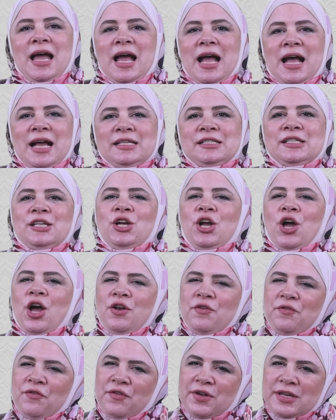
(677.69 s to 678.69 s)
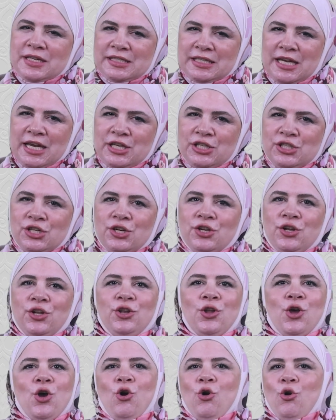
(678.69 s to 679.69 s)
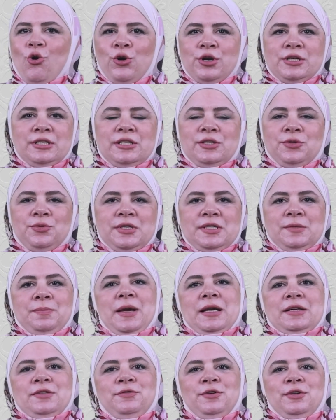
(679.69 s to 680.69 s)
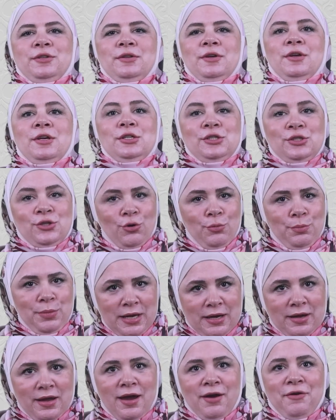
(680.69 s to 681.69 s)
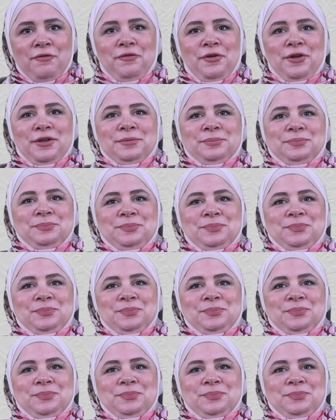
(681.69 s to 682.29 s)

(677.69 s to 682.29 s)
as confrontational or disrespectful, so be careful.